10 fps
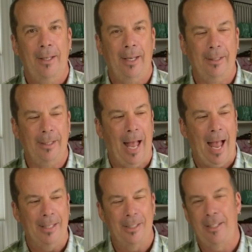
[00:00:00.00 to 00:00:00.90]
and
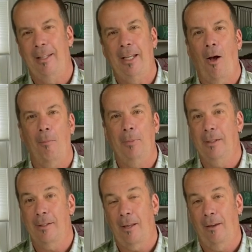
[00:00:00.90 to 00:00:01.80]
adds to the
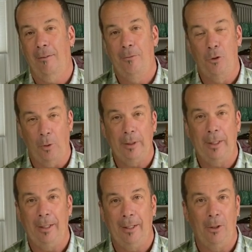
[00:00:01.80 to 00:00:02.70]
ambience of
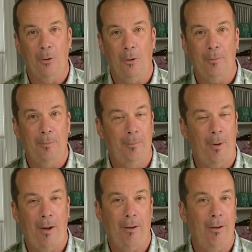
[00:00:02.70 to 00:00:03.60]
drinking your
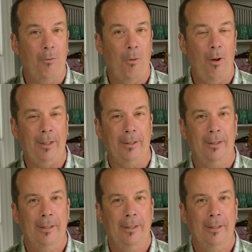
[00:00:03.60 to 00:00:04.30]
bottle of wine.